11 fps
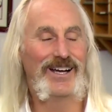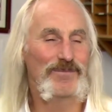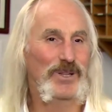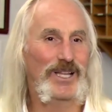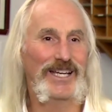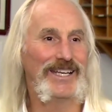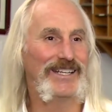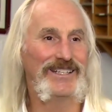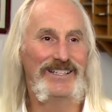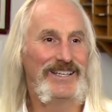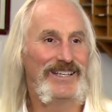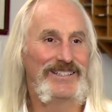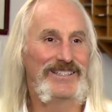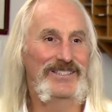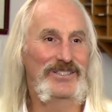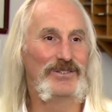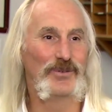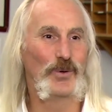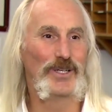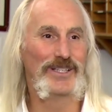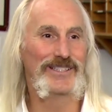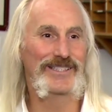plane just to
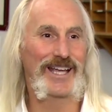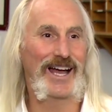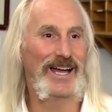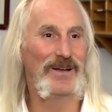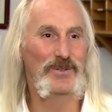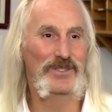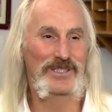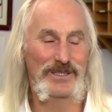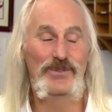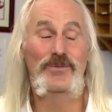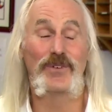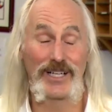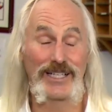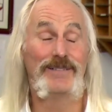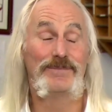avoid this guy. It was funny.